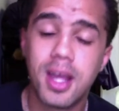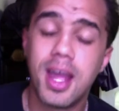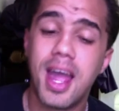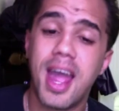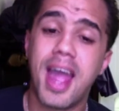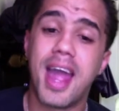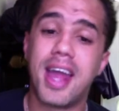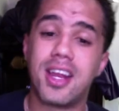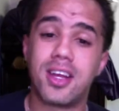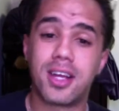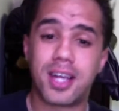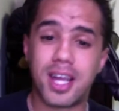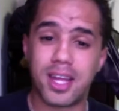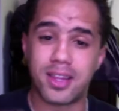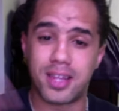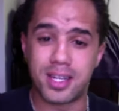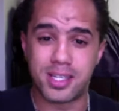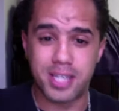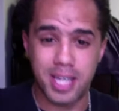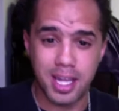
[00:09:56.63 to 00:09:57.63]
and you're getting
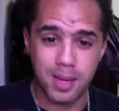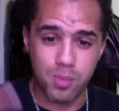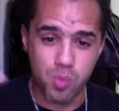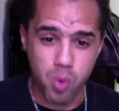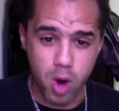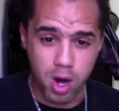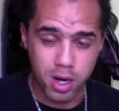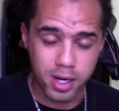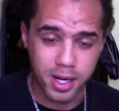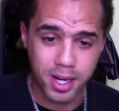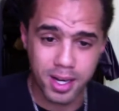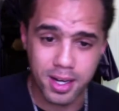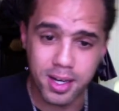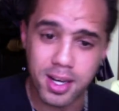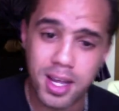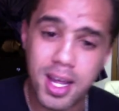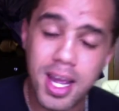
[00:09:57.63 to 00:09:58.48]
the team working,